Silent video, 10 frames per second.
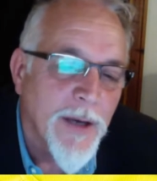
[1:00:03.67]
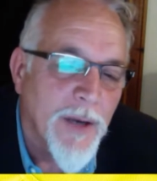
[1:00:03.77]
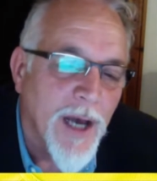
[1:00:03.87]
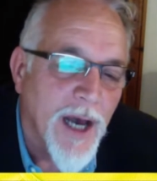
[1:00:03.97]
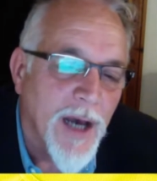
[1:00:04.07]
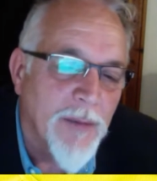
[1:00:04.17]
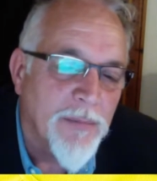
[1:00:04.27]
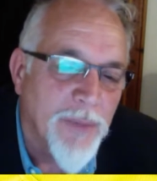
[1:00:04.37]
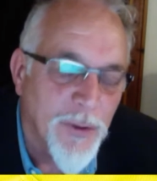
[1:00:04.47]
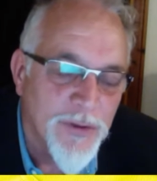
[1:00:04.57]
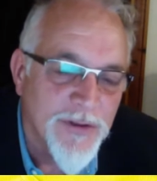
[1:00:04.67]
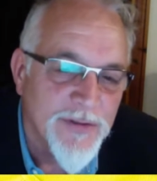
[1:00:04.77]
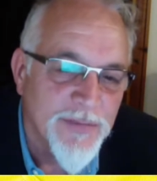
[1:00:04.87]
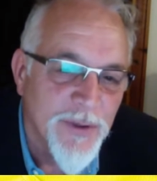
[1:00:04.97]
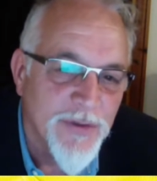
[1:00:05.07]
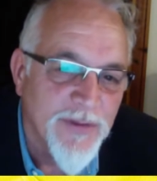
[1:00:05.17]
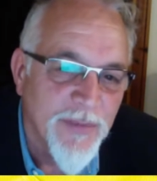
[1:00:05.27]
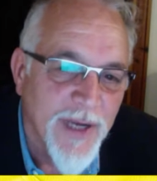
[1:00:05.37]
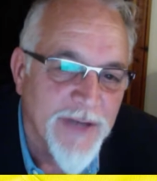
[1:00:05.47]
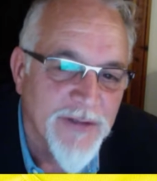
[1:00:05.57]
that Putin's a
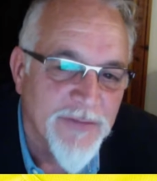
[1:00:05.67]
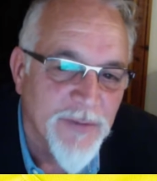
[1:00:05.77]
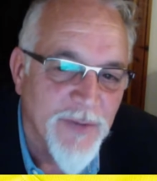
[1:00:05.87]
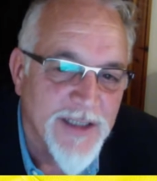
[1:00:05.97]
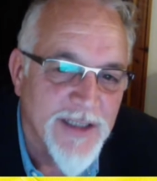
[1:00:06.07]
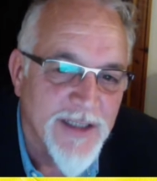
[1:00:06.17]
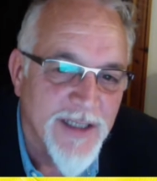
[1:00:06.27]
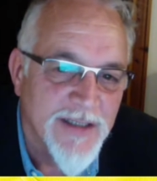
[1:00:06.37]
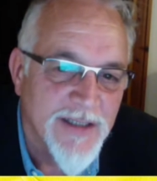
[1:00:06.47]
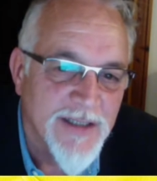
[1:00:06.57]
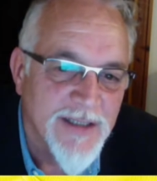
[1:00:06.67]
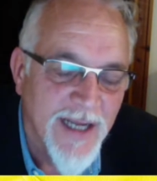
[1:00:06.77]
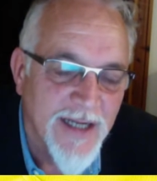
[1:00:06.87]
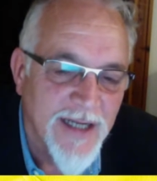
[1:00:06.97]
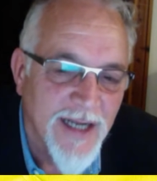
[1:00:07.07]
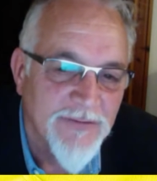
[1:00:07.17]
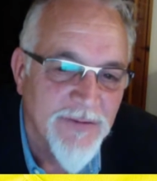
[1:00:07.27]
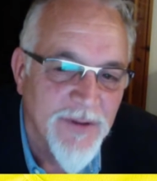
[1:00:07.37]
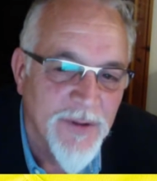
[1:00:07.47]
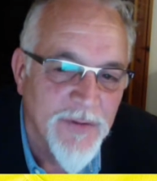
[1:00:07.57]
patriot for Russia, and for
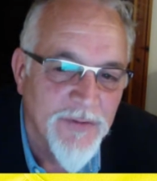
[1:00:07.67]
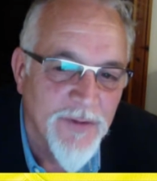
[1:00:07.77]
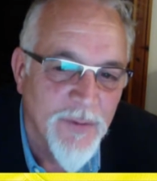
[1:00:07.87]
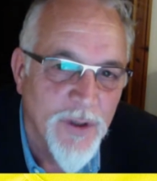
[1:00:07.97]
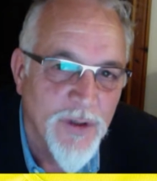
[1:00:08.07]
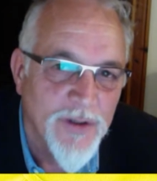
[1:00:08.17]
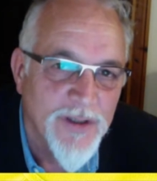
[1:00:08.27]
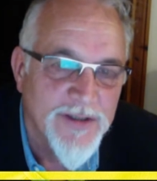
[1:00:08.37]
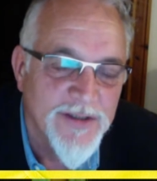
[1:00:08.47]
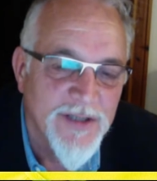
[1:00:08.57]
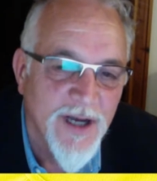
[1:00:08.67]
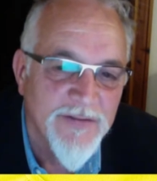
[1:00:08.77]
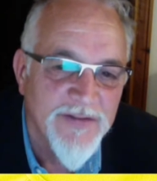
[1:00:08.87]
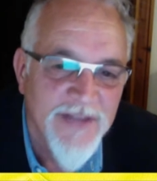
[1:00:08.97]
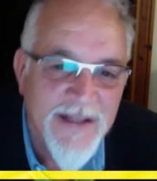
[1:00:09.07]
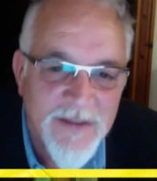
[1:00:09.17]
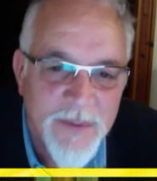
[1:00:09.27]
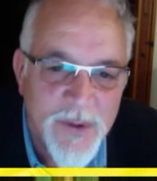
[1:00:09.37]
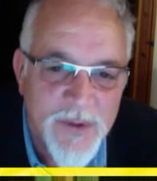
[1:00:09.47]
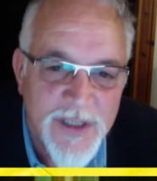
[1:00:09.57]
the world. He's kind of
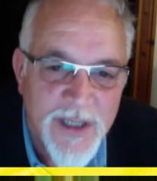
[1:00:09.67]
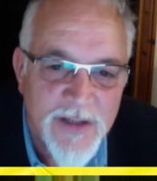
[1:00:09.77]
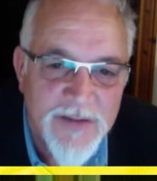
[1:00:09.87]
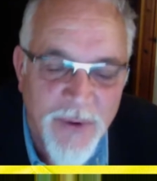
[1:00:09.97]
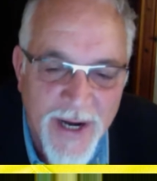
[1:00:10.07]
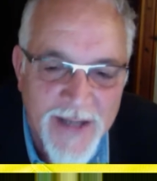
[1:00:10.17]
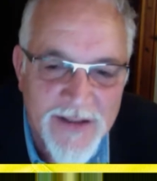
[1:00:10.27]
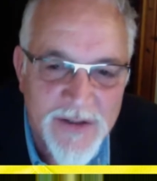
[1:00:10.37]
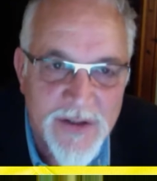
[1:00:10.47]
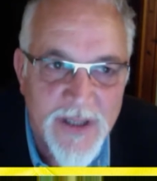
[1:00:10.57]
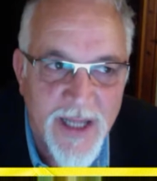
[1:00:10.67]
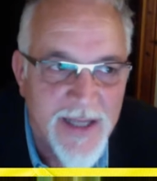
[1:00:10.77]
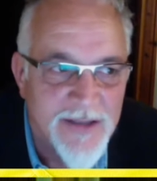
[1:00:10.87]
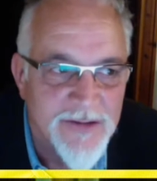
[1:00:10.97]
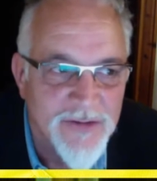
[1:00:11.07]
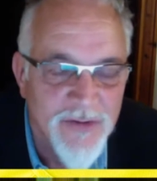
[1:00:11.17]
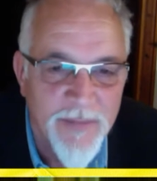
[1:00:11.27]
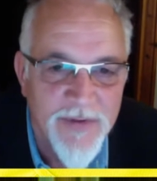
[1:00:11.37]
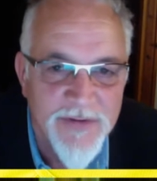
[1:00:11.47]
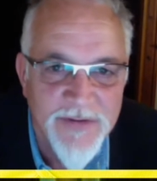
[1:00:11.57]
sensible, you know, he's practical. And Trump
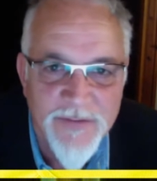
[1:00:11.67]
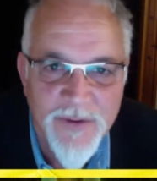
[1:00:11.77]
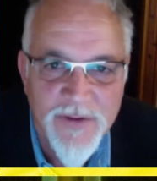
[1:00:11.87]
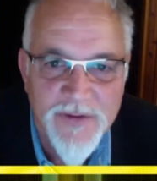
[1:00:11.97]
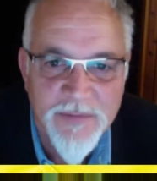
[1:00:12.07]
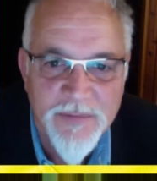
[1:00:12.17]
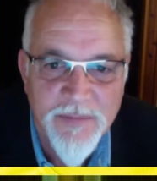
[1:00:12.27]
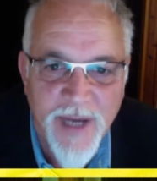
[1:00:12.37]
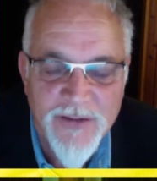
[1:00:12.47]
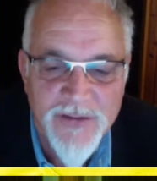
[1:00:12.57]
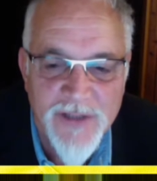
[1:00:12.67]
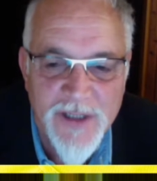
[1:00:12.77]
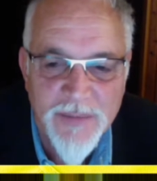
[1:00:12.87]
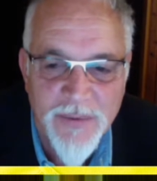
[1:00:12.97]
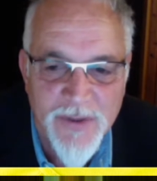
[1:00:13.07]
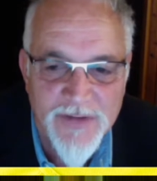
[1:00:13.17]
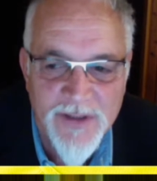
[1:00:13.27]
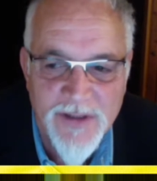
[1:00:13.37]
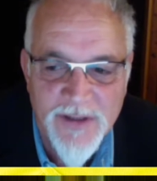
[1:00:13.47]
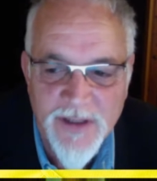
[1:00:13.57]
is the first patriot
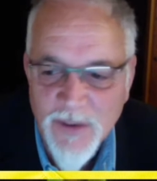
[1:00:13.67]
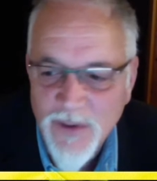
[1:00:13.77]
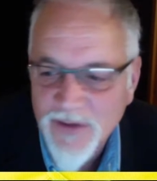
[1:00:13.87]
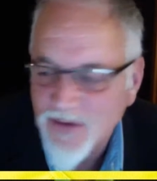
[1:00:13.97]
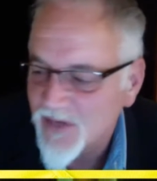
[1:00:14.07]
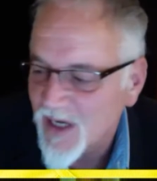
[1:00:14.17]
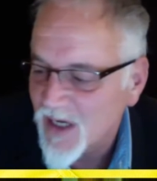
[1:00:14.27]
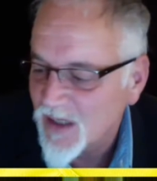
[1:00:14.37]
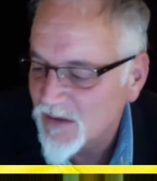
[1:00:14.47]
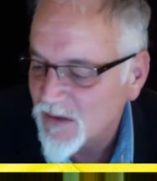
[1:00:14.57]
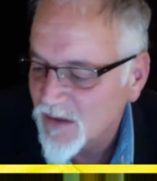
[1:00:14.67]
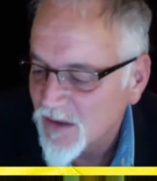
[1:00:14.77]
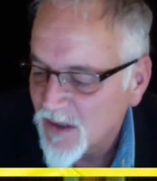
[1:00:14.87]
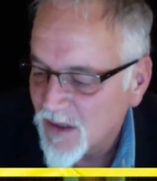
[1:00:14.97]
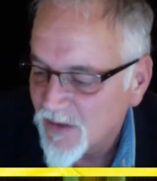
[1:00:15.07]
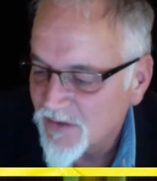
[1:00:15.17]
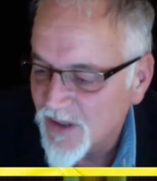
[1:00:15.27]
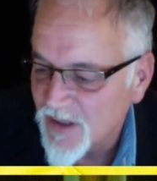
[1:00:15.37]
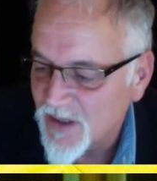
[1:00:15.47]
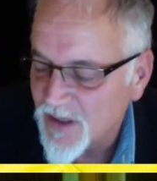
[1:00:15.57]
president the U.S. has had
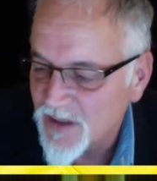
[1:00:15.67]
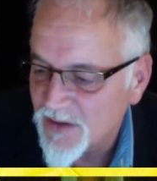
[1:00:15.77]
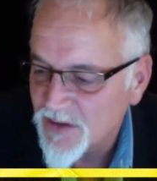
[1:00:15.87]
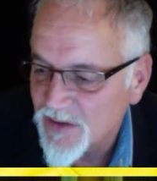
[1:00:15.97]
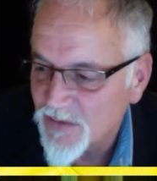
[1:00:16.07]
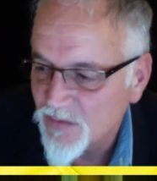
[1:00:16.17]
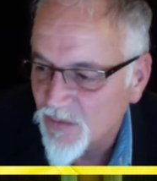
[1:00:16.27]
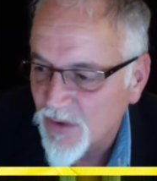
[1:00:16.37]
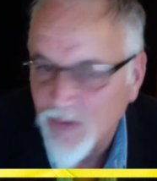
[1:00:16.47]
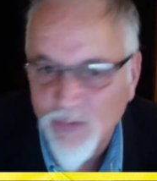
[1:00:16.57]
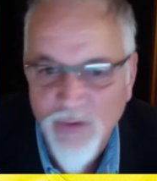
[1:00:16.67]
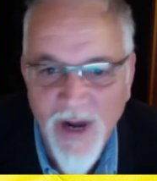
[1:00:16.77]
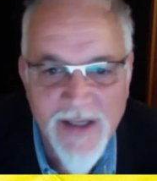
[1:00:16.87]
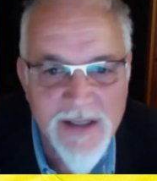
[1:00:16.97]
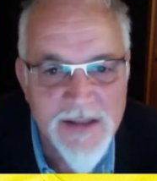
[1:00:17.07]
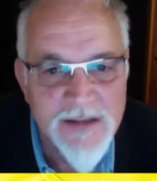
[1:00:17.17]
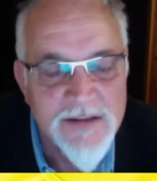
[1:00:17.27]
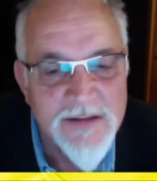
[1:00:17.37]
since what, Reagan?